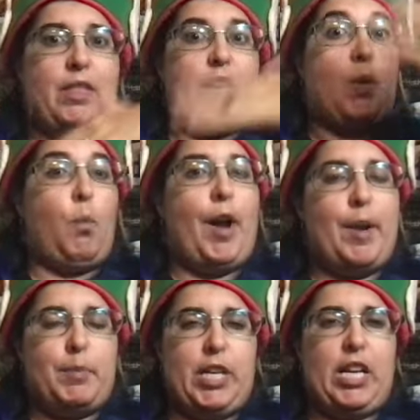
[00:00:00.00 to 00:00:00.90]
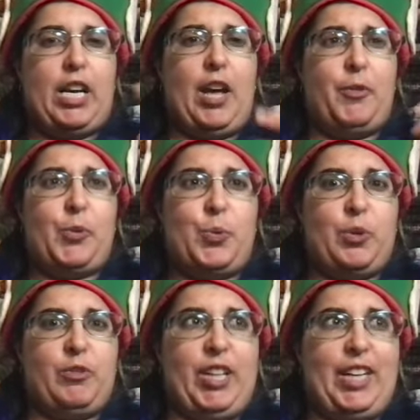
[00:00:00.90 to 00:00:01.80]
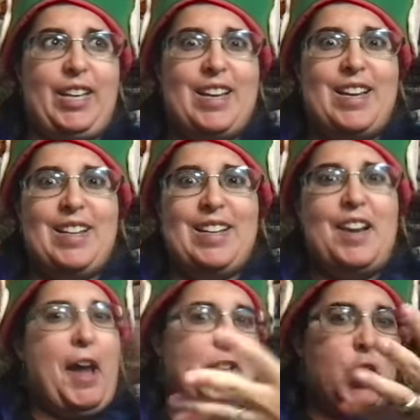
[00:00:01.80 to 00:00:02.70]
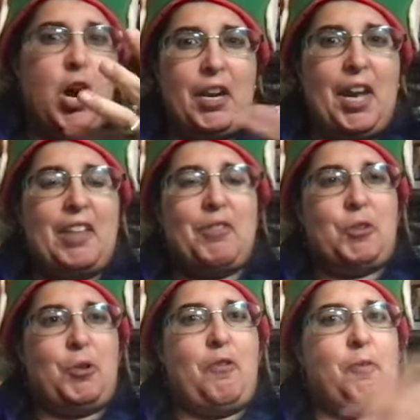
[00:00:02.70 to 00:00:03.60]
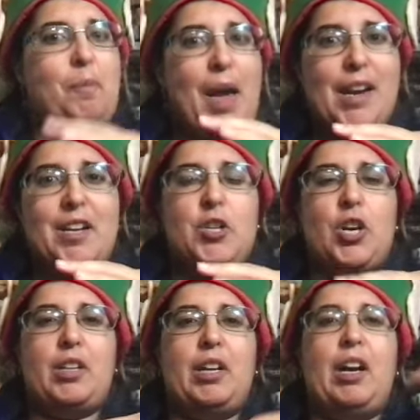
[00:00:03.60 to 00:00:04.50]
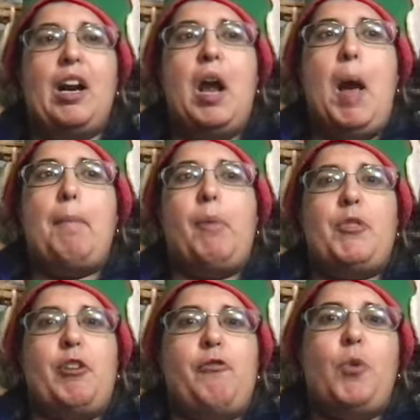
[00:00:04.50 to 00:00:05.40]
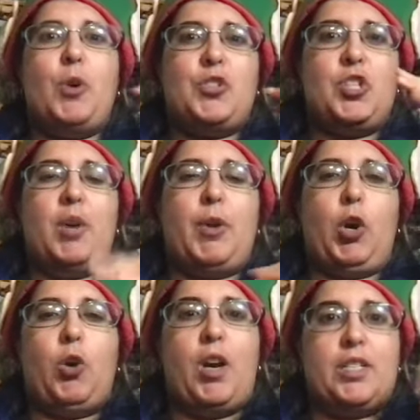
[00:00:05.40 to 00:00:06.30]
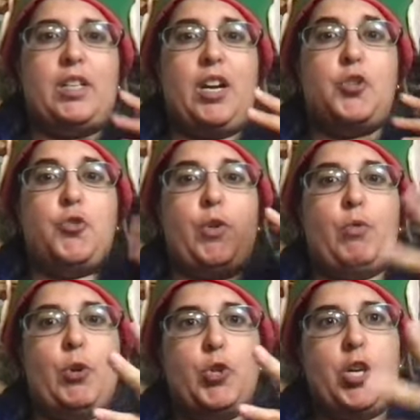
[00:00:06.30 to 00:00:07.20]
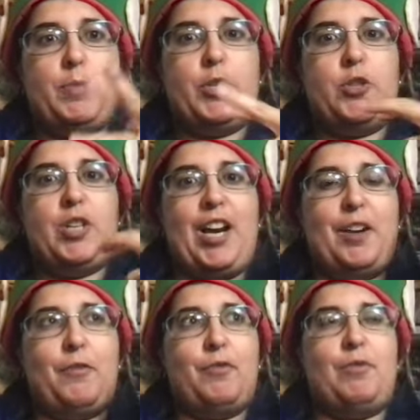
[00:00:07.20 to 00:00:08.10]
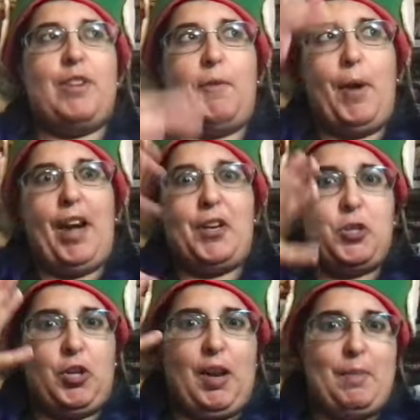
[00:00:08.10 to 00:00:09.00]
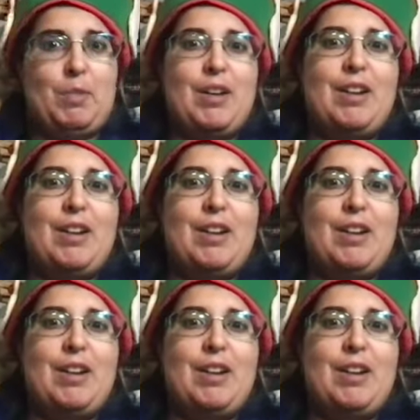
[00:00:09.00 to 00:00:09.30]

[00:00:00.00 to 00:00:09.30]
and they didn't wind up dating, and now they're sort of like not talking and they're sort of mad at each other. But when they're forced to go on a cross-country road trip to try to give away ice cream